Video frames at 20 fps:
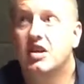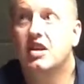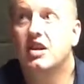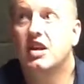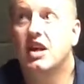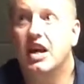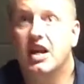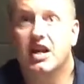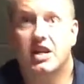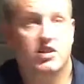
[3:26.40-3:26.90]

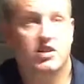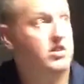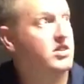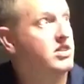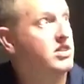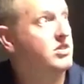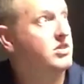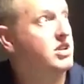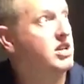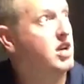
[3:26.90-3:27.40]
And
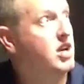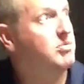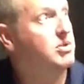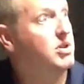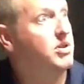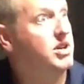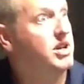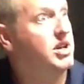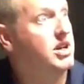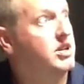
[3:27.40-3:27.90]
you can upload
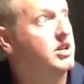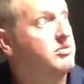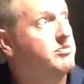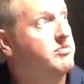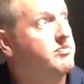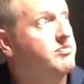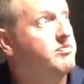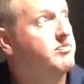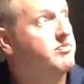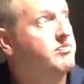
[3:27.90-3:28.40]
it here.
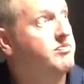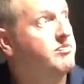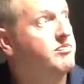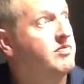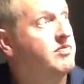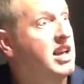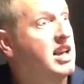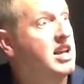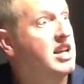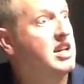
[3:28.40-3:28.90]

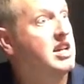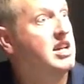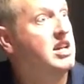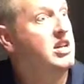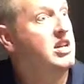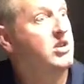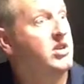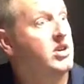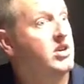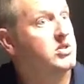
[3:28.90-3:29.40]
You
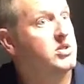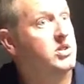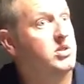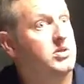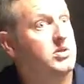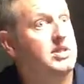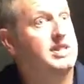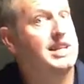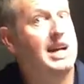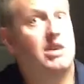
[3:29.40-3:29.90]
can also
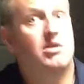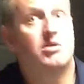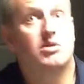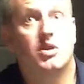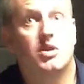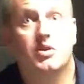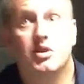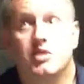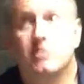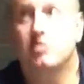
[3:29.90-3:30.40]

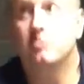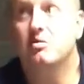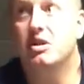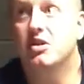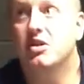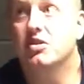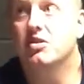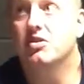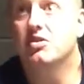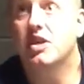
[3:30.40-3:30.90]
download it from here
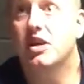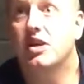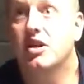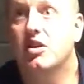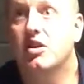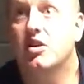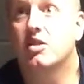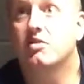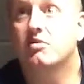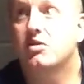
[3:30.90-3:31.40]
and send it
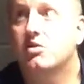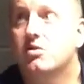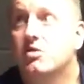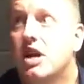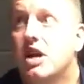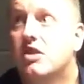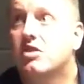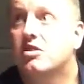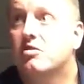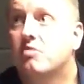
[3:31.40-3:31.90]
off to
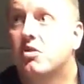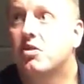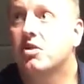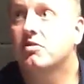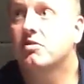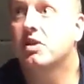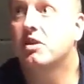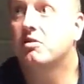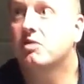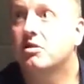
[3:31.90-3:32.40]
tech support if
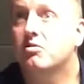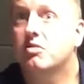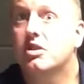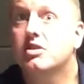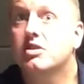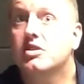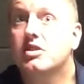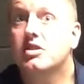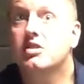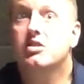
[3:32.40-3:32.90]
they
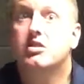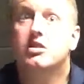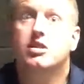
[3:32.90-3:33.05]
request it.